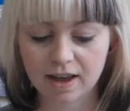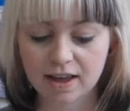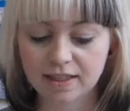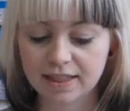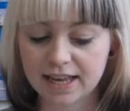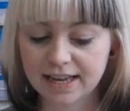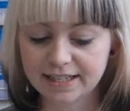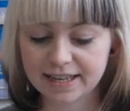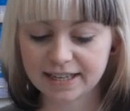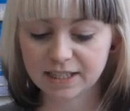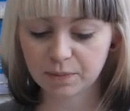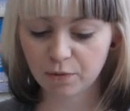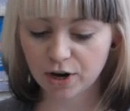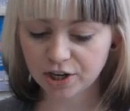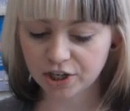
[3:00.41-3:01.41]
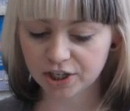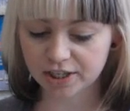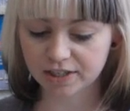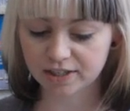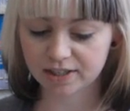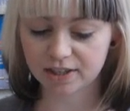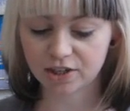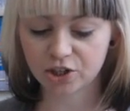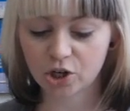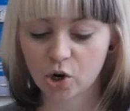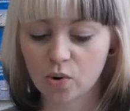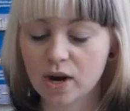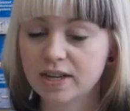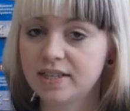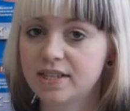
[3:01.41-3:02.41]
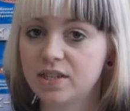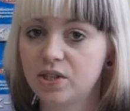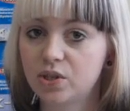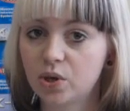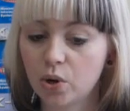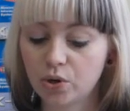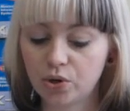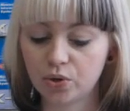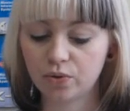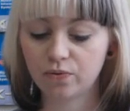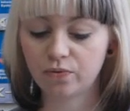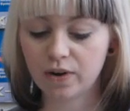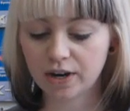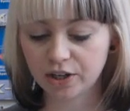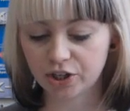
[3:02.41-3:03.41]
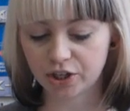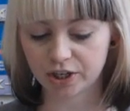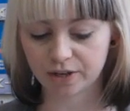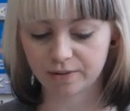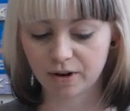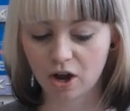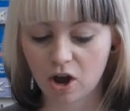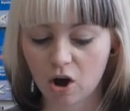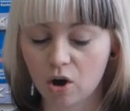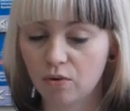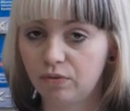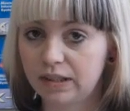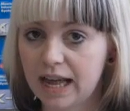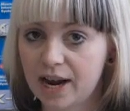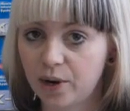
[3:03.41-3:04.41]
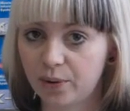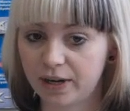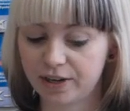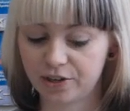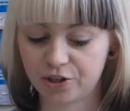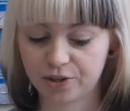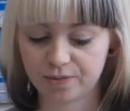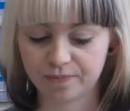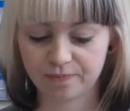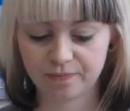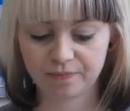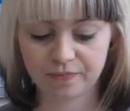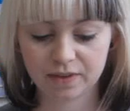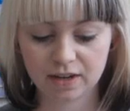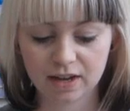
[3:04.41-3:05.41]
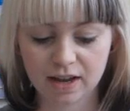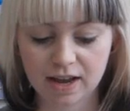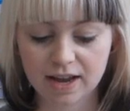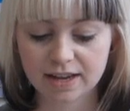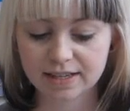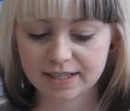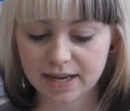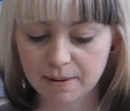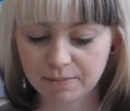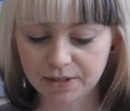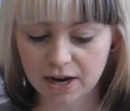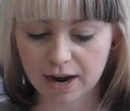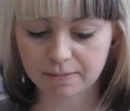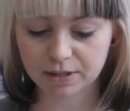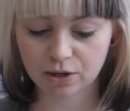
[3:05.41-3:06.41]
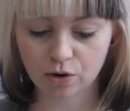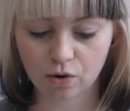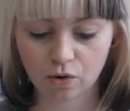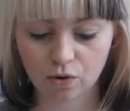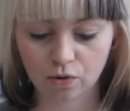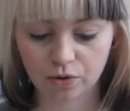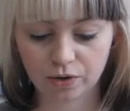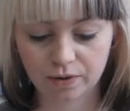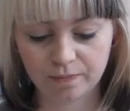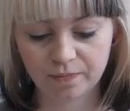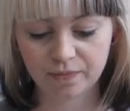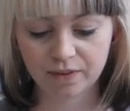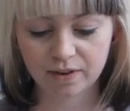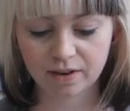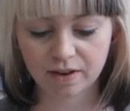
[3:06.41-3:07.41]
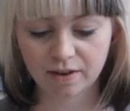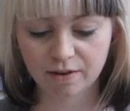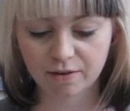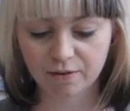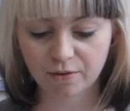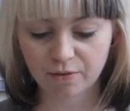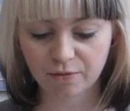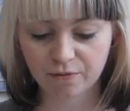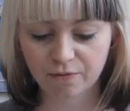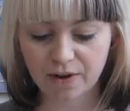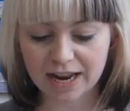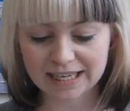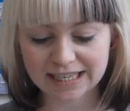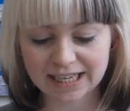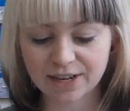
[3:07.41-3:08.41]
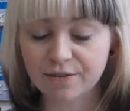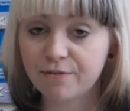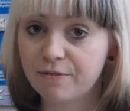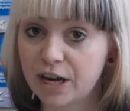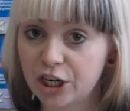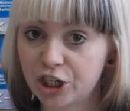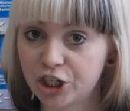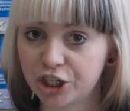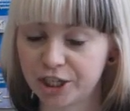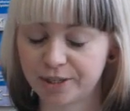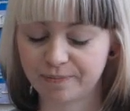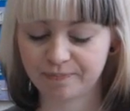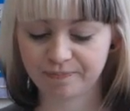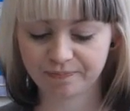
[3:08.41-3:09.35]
These expressions show us the social function of language, sometimes called emphatic function.